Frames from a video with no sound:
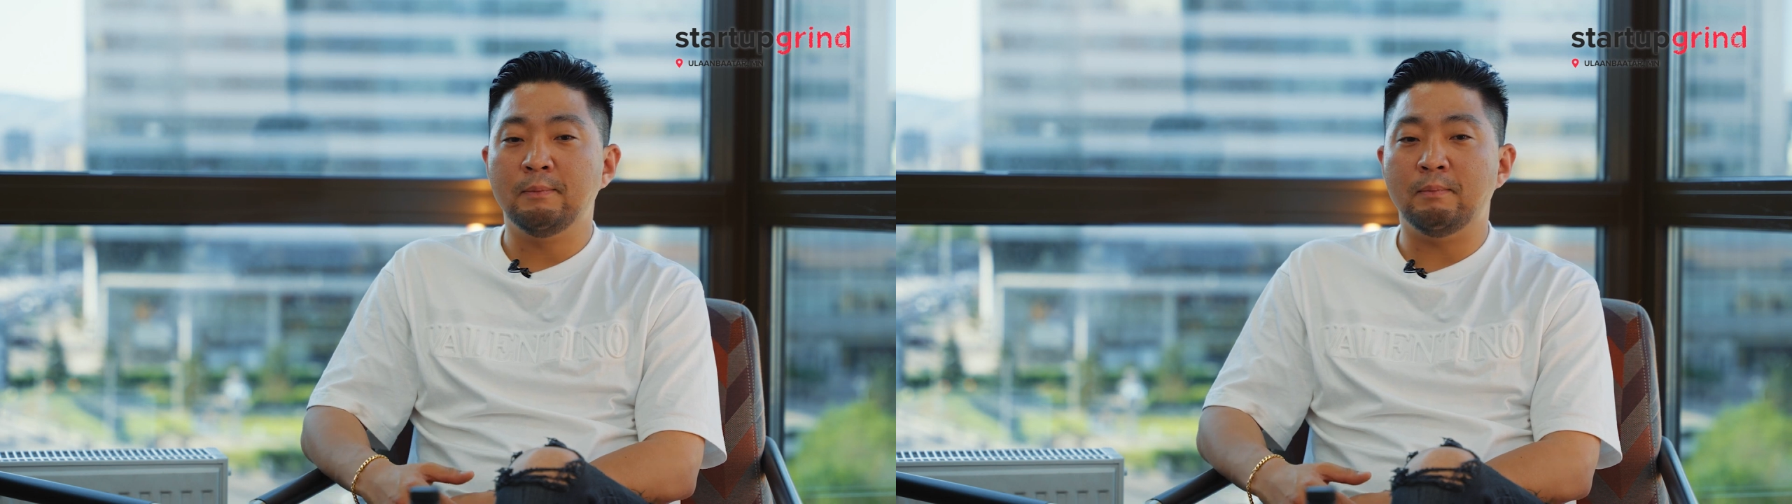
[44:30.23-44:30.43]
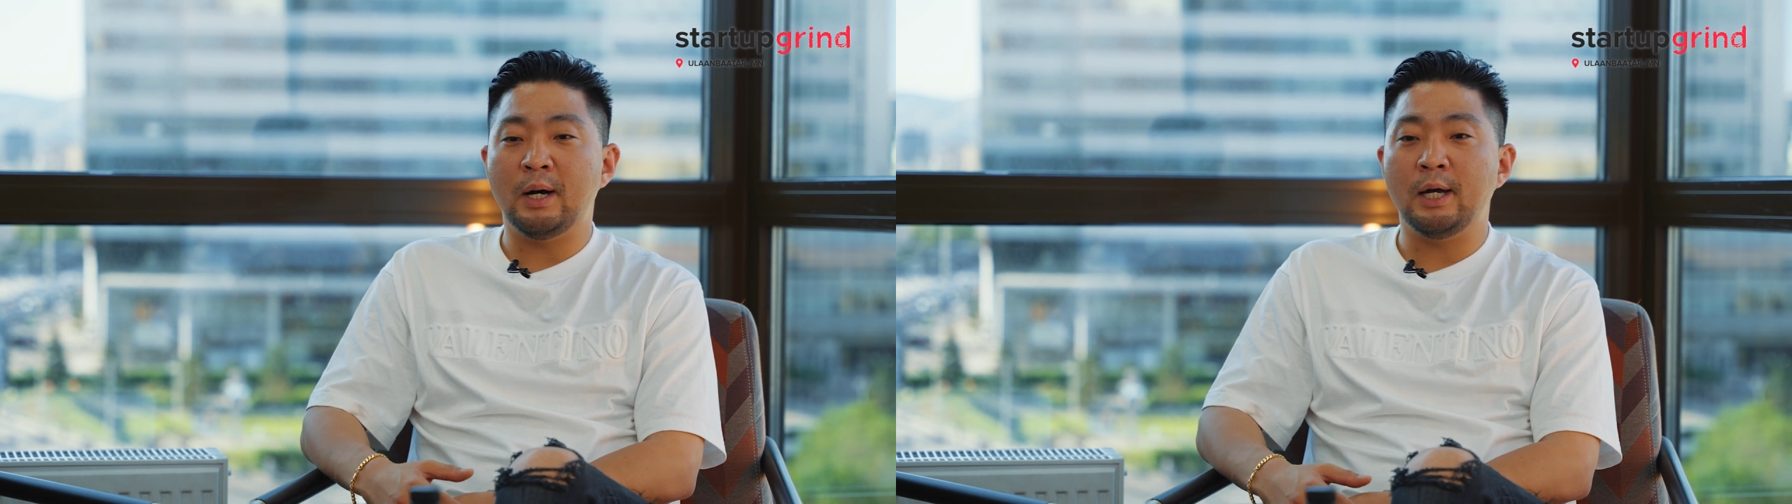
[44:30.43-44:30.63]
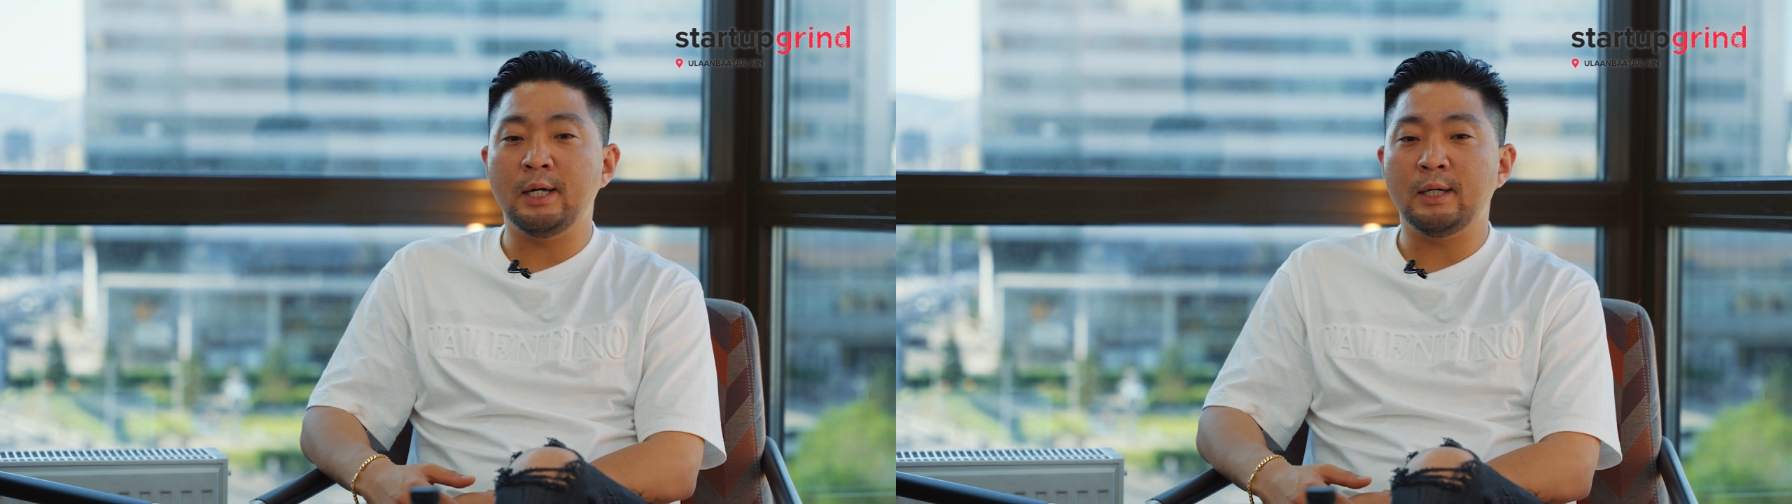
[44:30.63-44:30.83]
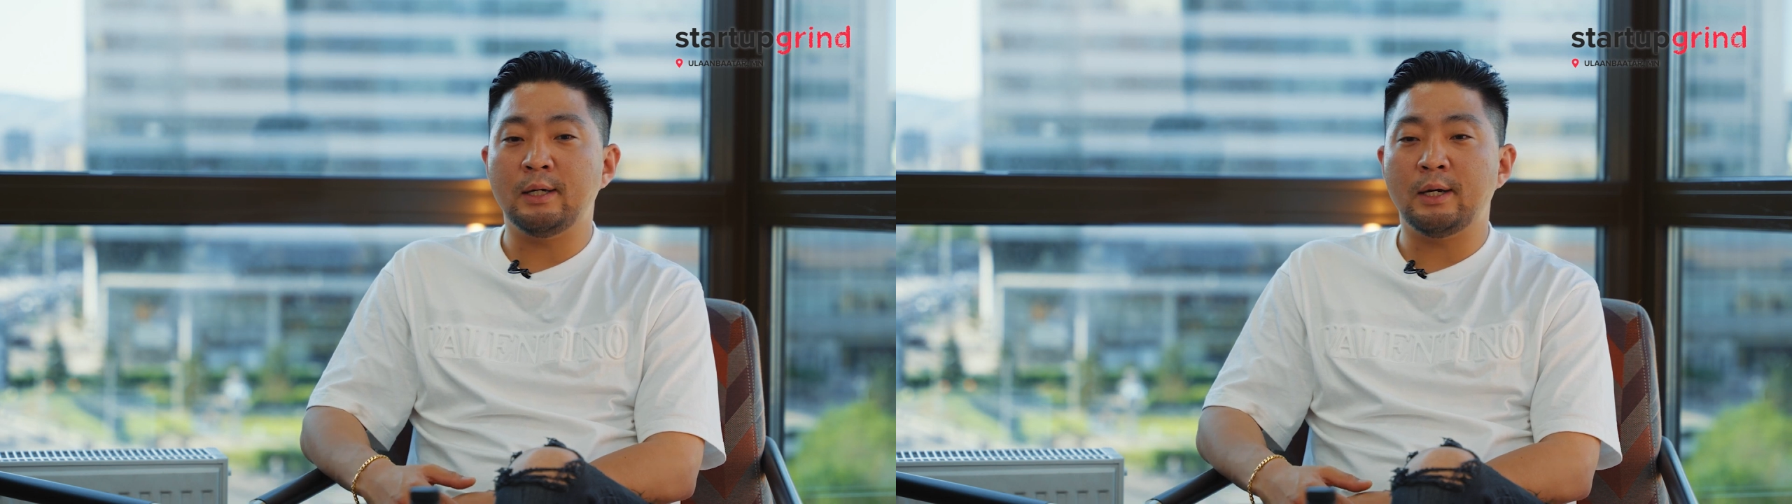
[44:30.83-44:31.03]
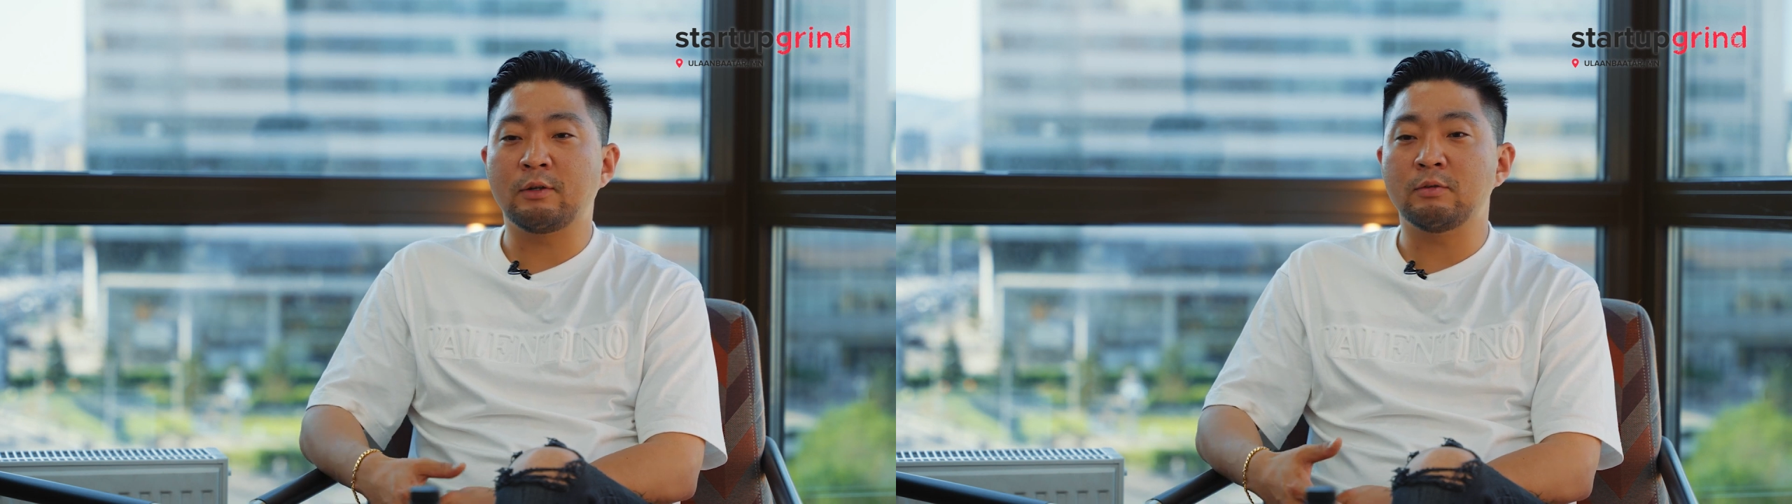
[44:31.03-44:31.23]
my
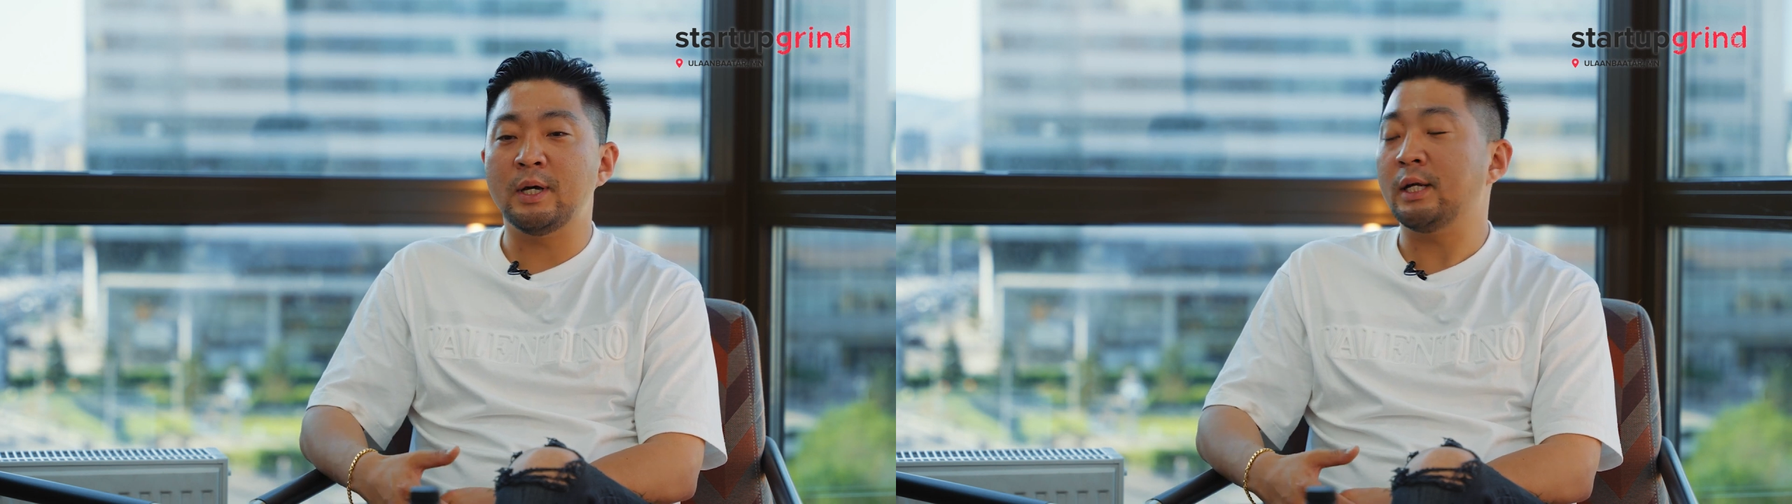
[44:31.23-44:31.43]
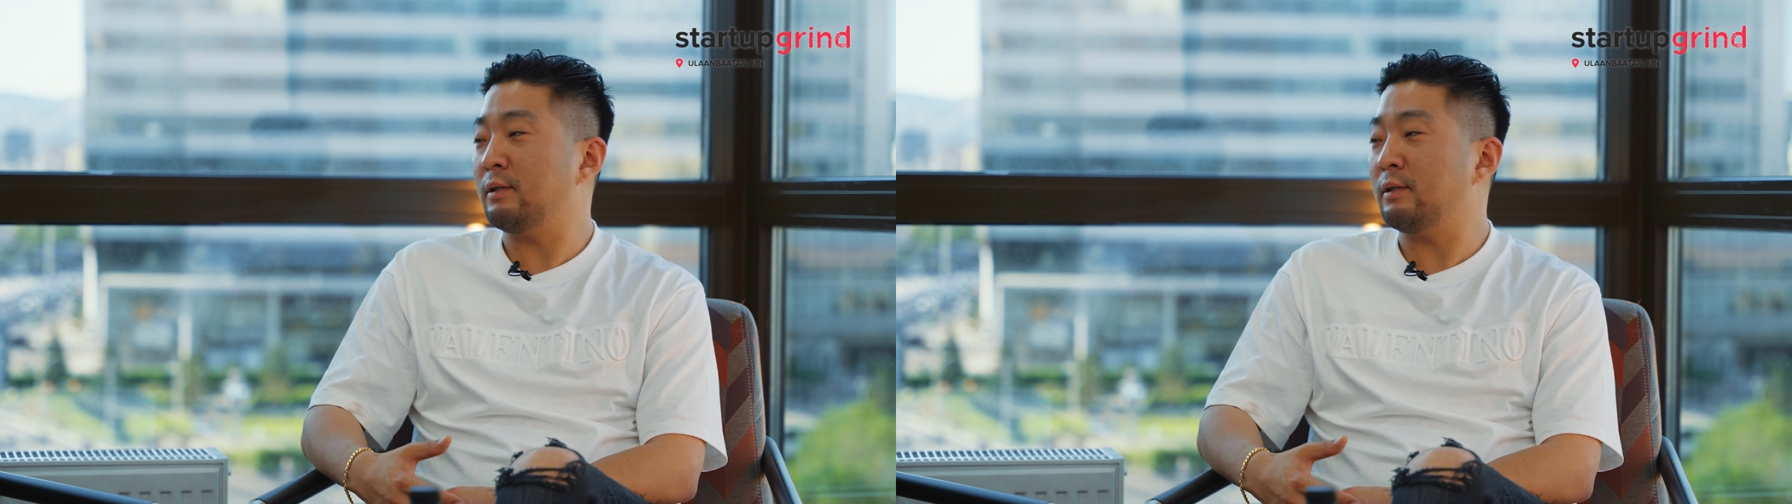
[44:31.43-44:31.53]
XMeta